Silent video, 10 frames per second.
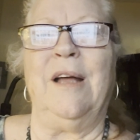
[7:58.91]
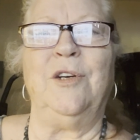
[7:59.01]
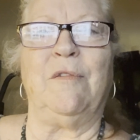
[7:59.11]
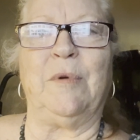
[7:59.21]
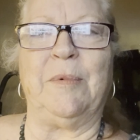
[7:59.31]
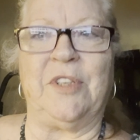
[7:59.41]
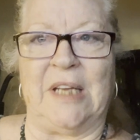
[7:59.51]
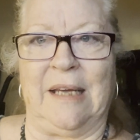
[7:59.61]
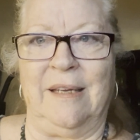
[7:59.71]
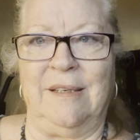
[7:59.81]
November
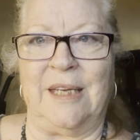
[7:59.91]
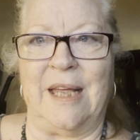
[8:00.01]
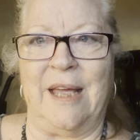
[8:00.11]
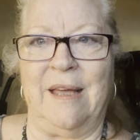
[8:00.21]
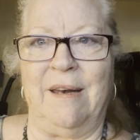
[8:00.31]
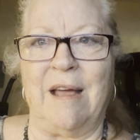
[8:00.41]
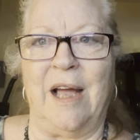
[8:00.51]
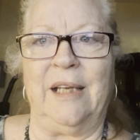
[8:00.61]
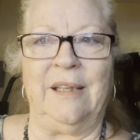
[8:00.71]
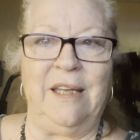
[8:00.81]
2nd, and
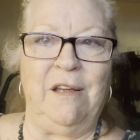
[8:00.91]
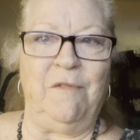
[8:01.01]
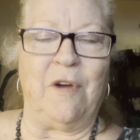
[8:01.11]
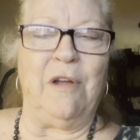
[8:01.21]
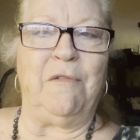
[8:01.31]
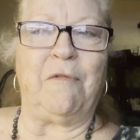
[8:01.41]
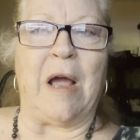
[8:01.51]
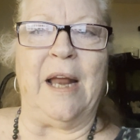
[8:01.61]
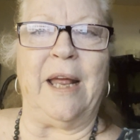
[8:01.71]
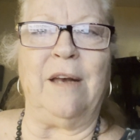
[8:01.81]
I leave on
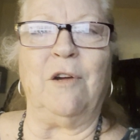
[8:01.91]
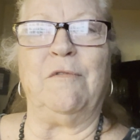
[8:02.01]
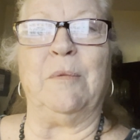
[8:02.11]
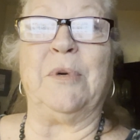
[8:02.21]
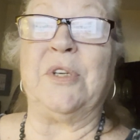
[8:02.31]
Friday, November